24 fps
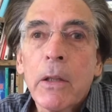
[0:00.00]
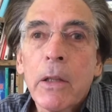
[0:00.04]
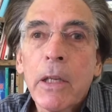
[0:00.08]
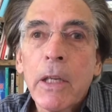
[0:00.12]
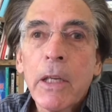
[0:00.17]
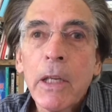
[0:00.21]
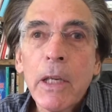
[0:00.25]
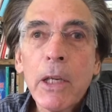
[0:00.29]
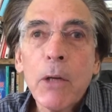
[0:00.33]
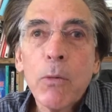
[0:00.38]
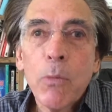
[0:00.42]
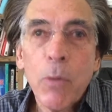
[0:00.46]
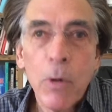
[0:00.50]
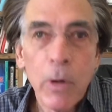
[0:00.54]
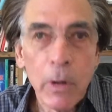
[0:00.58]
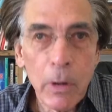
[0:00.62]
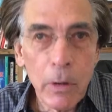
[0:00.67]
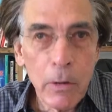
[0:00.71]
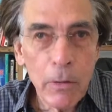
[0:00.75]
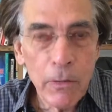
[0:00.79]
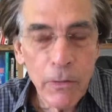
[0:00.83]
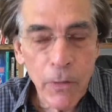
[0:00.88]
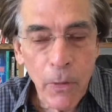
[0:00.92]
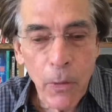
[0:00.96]

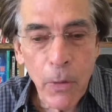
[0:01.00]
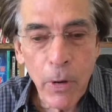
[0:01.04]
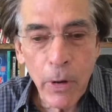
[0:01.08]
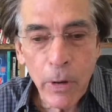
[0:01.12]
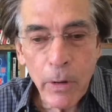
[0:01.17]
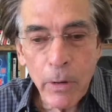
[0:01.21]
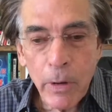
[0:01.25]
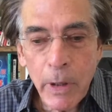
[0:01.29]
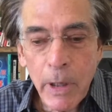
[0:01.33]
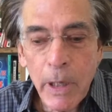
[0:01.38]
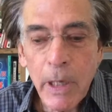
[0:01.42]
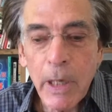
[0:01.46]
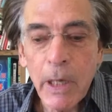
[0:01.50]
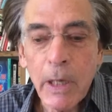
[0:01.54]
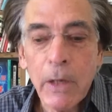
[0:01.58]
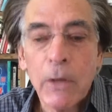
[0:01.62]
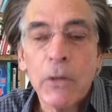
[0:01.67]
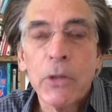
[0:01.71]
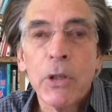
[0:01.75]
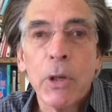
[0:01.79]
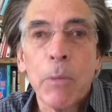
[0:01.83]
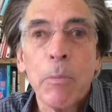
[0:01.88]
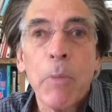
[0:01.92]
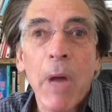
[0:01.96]
T-104
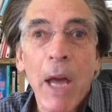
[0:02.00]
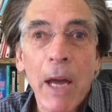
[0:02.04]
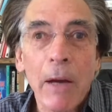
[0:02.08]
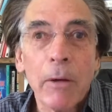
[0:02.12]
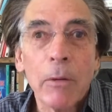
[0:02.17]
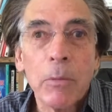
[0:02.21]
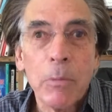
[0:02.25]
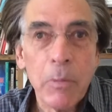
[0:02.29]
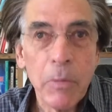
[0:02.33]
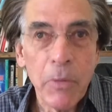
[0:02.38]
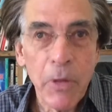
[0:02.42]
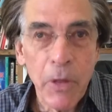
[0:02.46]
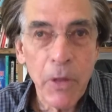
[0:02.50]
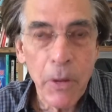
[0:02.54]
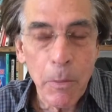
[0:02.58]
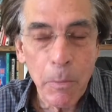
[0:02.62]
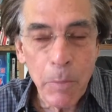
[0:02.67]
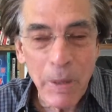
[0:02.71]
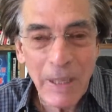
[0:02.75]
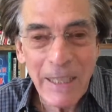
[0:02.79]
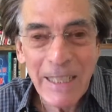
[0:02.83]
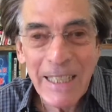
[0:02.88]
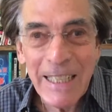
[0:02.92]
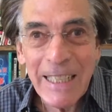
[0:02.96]
is about the
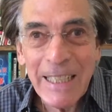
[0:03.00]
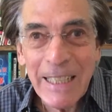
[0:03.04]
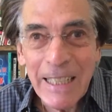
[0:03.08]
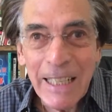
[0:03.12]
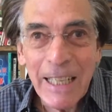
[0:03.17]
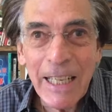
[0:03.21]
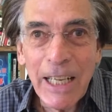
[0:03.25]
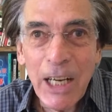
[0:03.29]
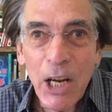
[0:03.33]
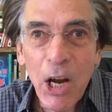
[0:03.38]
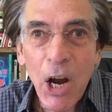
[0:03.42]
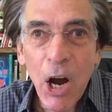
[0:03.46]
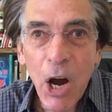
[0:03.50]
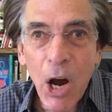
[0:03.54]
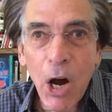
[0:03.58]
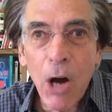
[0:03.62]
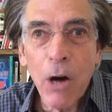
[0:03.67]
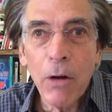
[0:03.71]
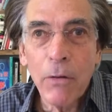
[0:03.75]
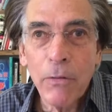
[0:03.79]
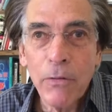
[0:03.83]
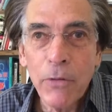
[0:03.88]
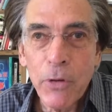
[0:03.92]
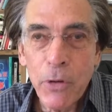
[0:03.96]
beginning
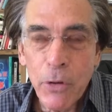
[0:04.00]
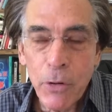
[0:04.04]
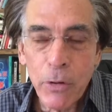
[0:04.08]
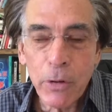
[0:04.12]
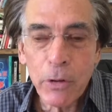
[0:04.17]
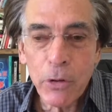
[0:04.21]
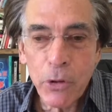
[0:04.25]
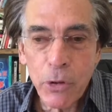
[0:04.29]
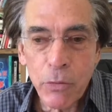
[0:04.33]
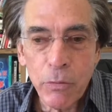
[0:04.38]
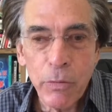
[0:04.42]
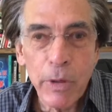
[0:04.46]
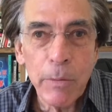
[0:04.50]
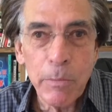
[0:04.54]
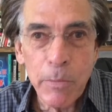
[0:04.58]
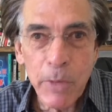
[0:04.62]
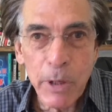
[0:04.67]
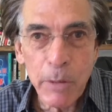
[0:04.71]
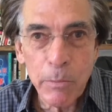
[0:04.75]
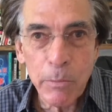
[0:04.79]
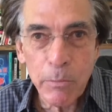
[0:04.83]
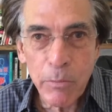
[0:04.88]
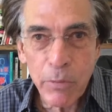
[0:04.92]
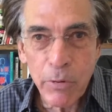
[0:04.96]
of your
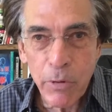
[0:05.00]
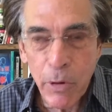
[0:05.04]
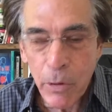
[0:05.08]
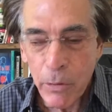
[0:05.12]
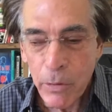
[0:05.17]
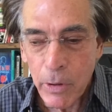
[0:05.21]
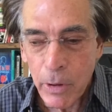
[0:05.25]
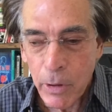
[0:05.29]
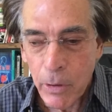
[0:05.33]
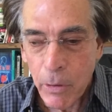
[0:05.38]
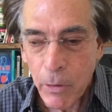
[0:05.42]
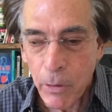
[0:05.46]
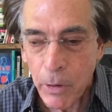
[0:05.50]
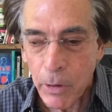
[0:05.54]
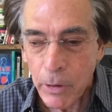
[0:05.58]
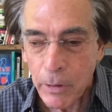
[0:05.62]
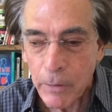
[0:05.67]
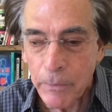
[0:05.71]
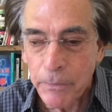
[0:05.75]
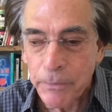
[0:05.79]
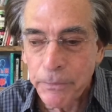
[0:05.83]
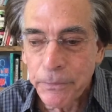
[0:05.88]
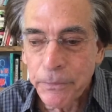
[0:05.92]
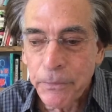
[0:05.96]
treatment
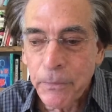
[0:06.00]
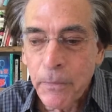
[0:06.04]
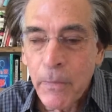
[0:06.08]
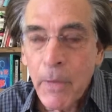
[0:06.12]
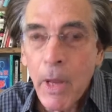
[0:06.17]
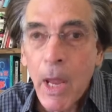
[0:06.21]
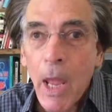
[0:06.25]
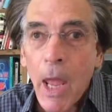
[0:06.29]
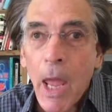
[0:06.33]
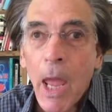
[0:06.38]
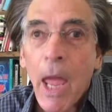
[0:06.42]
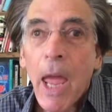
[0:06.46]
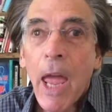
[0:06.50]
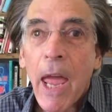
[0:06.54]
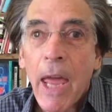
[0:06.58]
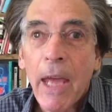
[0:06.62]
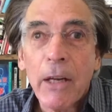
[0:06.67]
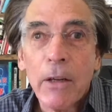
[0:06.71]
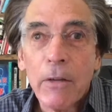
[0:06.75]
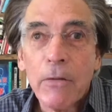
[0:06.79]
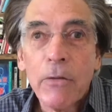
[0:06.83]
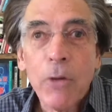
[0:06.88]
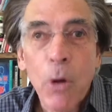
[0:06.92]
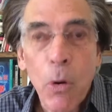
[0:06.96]
protocol.
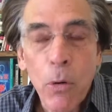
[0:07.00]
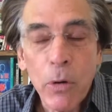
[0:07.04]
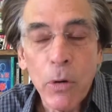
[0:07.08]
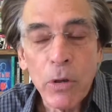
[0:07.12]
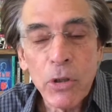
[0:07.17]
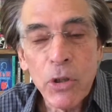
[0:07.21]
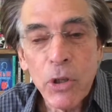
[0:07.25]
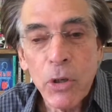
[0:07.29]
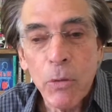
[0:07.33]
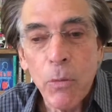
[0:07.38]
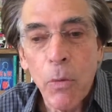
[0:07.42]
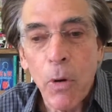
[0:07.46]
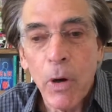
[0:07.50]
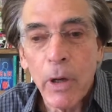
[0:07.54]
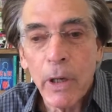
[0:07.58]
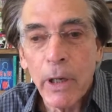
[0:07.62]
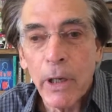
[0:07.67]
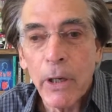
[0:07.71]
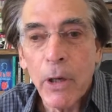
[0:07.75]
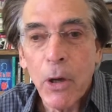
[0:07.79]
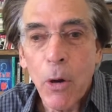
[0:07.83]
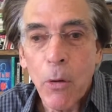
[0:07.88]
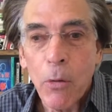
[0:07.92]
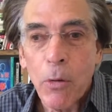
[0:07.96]
And of course you want
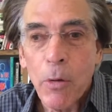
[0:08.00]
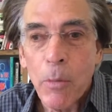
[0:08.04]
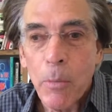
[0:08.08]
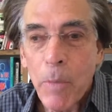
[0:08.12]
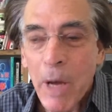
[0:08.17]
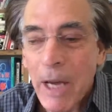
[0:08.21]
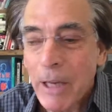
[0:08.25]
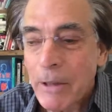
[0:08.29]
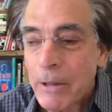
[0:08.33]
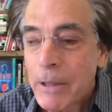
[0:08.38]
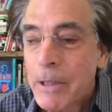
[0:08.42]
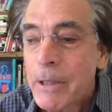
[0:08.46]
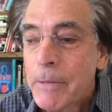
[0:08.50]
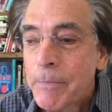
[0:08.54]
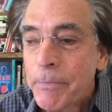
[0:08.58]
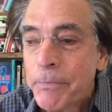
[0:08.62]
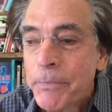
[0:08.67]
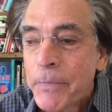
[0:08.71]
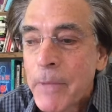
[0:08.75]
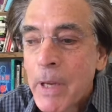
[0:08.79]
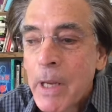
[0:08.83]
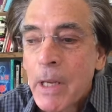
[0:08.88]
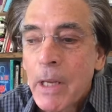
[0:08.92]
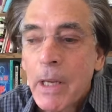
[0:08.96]
to know about it
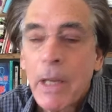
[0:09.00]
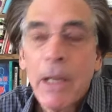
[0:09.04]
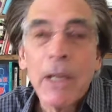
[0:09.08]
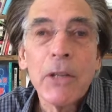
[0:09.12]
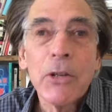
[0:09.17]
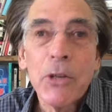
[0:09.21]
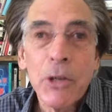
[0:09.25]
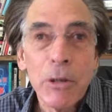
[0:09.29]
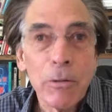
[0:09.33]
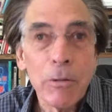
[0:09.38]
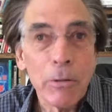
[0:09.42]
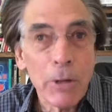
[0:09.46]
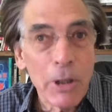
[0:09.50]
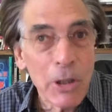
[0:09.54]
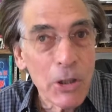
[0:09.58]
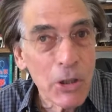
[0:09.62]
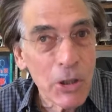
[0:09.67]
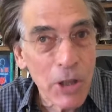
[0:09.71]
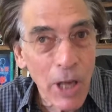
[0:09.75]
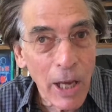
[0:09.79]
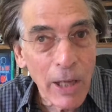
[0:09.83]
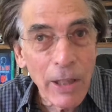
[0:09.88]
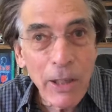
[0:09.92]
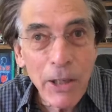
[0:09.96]
and you're
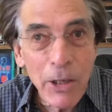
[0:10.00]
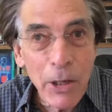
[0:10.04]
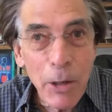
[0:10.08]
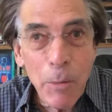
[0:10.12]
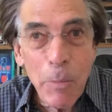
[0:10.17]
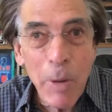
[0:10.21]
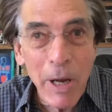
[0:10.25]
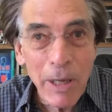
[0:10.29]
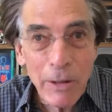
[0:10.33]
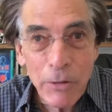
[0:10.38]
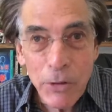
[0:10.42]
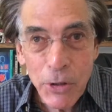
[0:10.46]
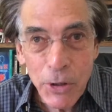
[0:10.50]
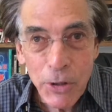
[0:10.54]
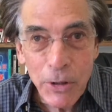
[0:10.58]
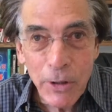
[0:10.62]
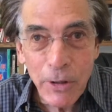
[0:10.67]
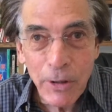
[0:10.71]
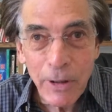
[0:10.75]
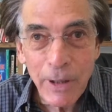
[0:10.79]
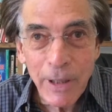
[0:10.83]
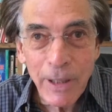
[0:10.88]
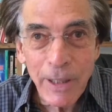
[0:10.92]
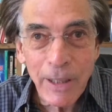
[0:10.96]
excited about
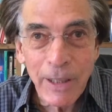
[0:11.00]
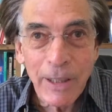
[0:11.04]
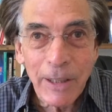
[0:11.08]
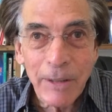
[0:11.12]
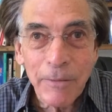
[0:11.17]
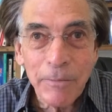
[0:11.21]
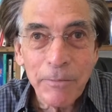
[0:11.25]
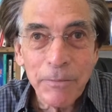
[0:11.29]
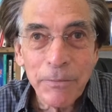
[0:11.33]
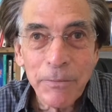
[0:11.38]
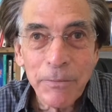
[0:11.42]
starting it.